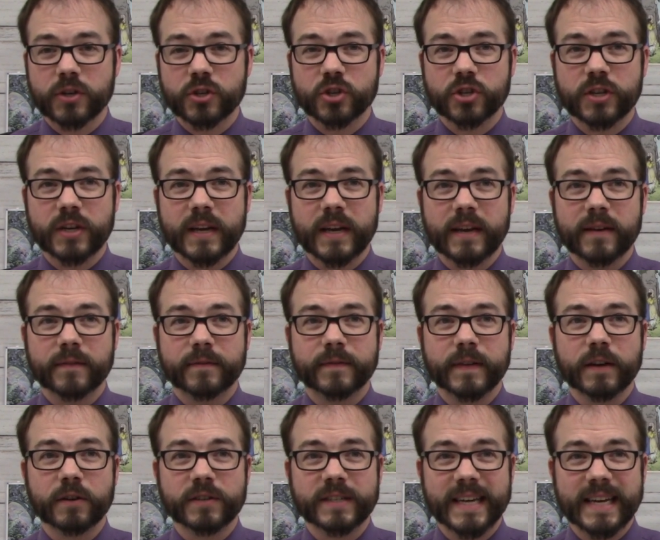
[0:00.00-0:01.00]
she
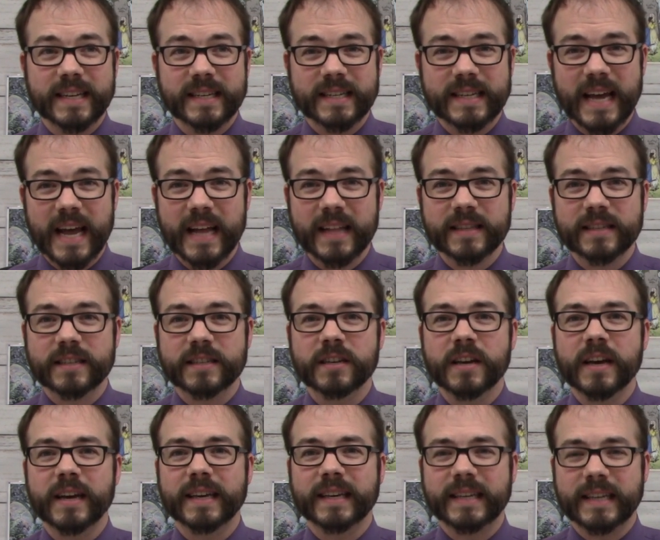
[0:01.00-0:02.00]
feels intense